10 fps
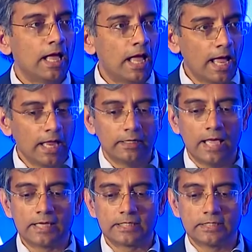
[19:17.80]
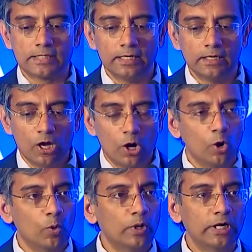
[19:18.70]
And as I said,
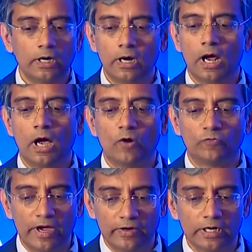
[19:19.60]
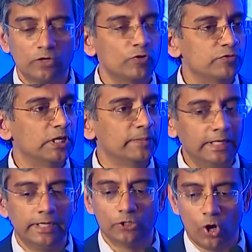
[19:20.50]
over $550
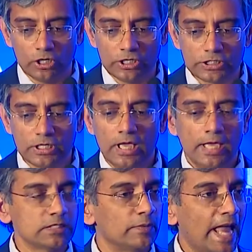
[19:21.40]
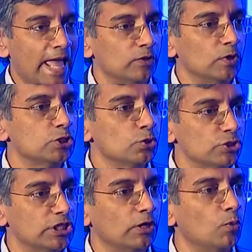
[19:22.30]
million is our annual
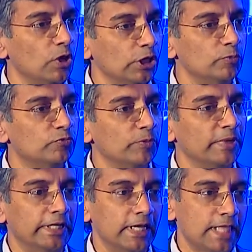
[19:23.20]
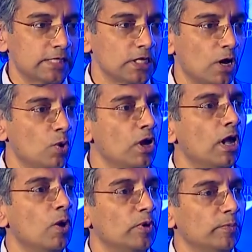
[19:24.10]
sourcing volume from India. That's how
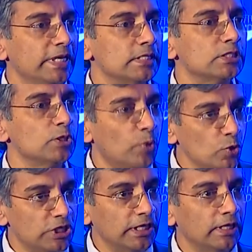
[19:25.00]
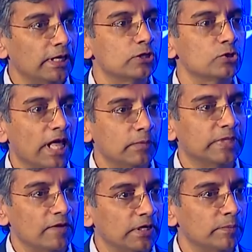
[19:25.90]
we've been supporting to help
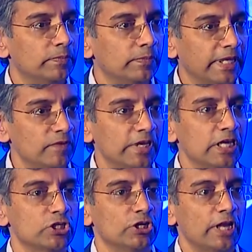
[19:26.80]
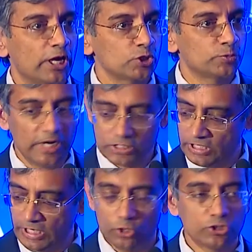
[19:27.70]
develop the aviation aerospace
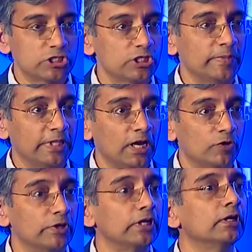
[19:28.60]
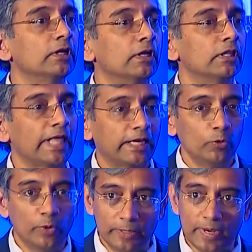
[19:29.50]
ecosystem in the country. Thank
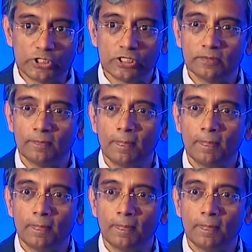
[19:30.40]
you very much.